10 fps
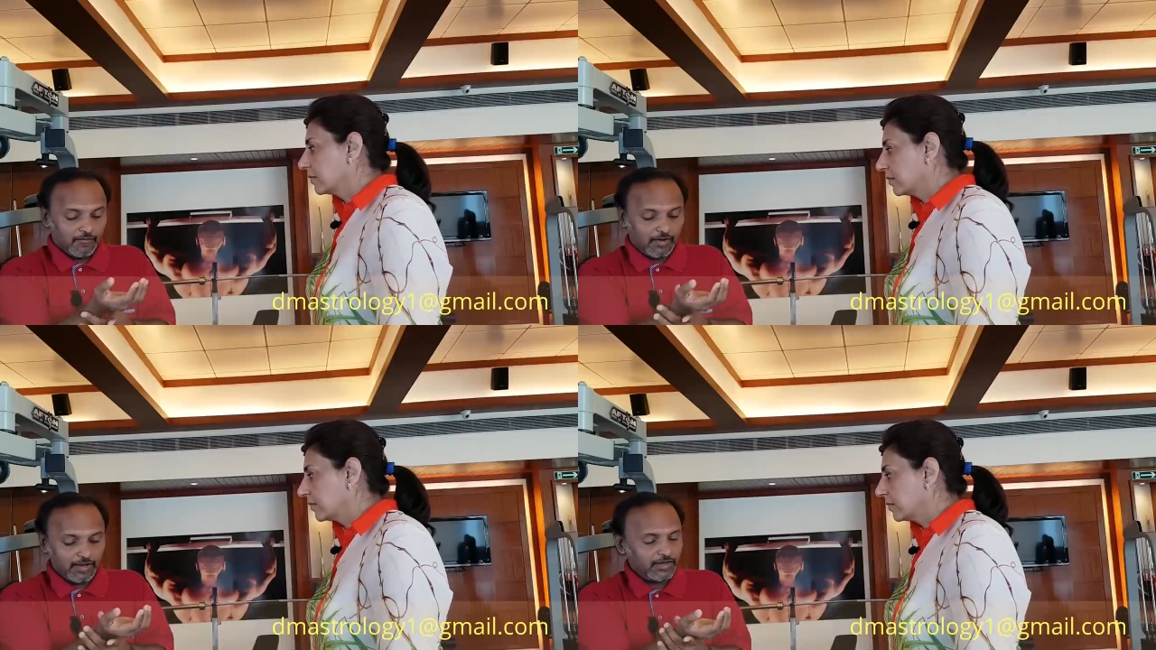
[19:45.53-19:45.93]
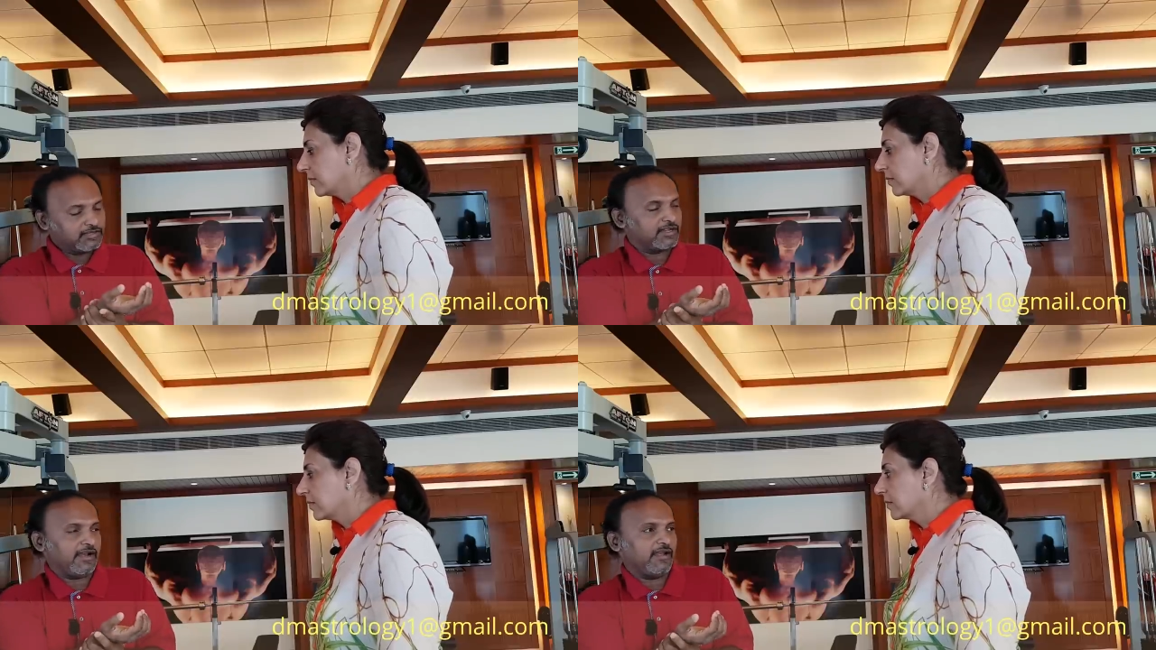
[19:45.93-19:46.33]
Speaker 1: Why it
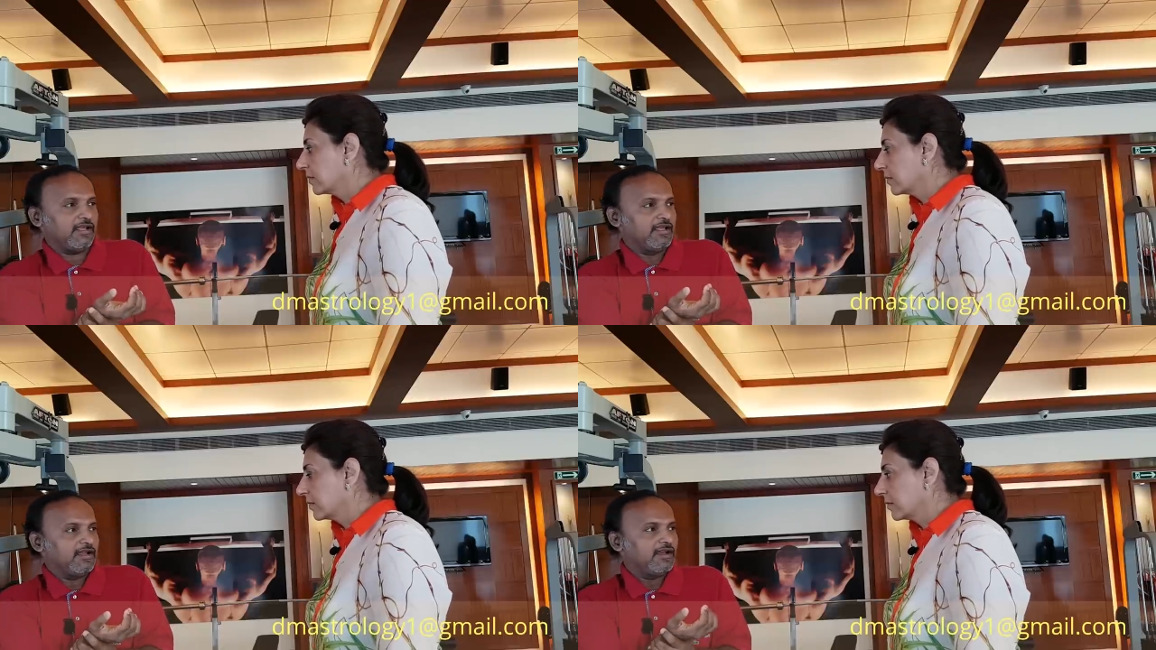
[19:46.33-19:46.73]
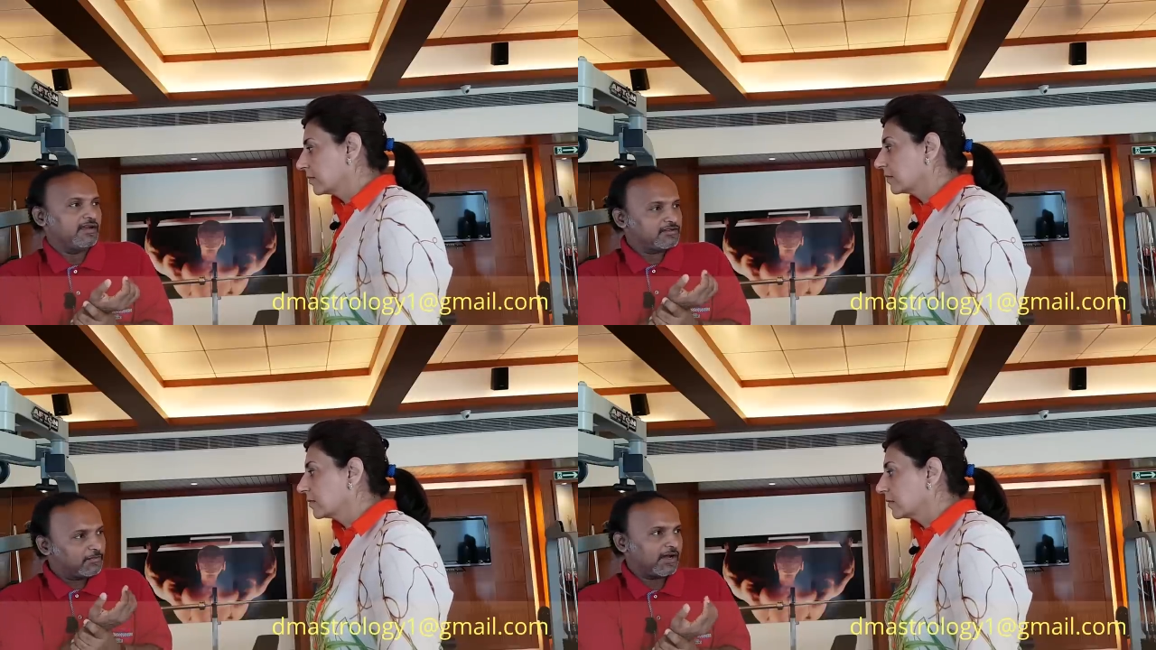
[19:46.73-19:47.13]
is red?
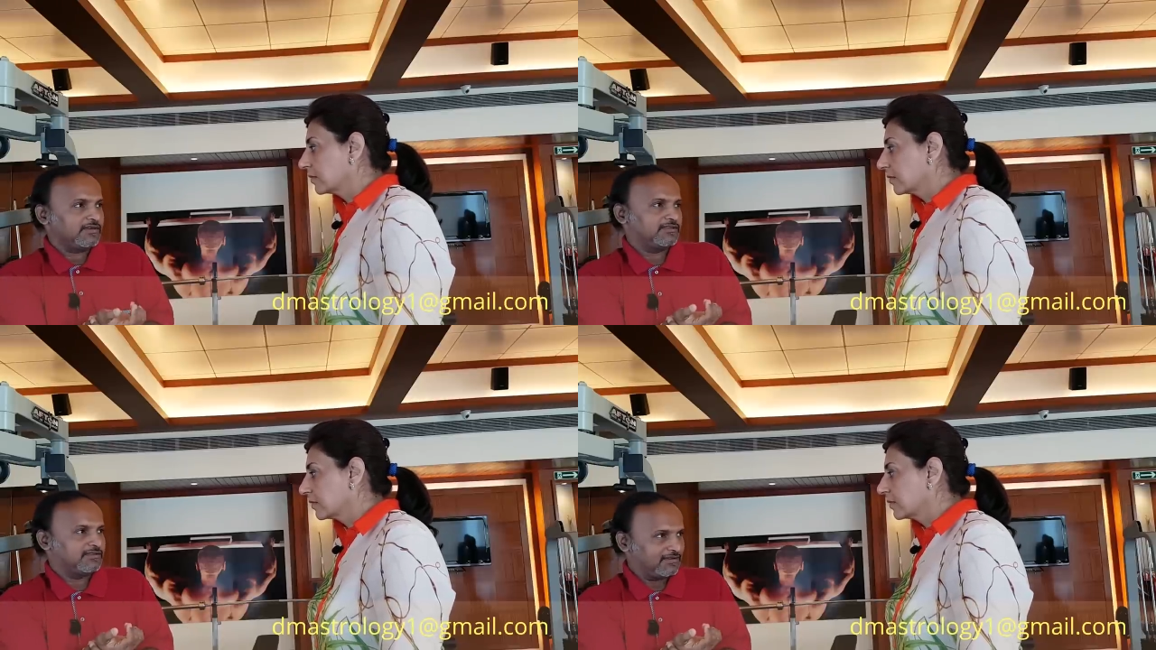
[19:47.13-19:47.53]
It's Mars.